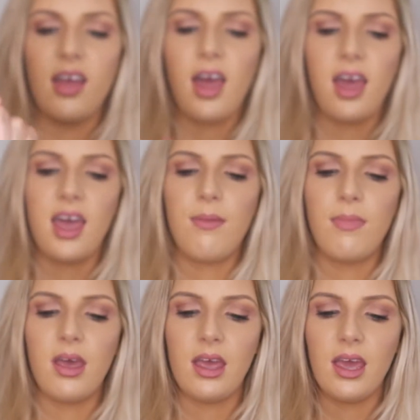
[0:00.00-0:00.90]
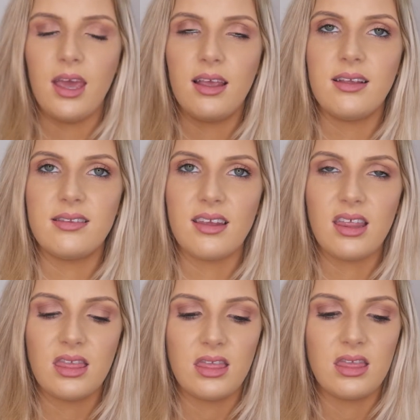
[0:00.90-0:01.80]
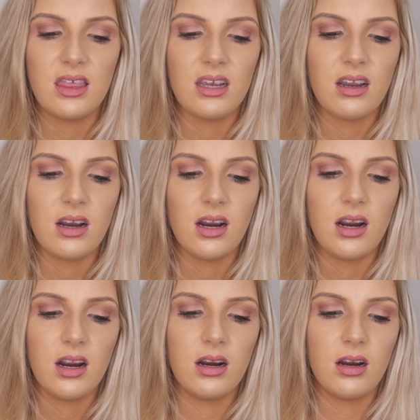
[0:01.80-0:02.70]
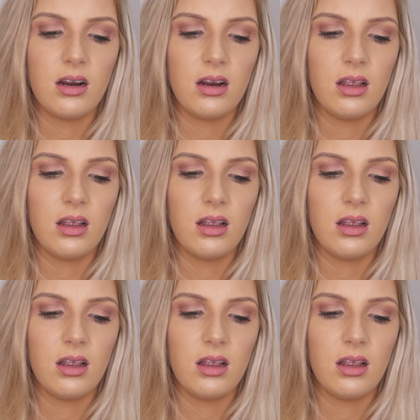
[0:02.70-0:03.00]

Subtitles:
It is a thicker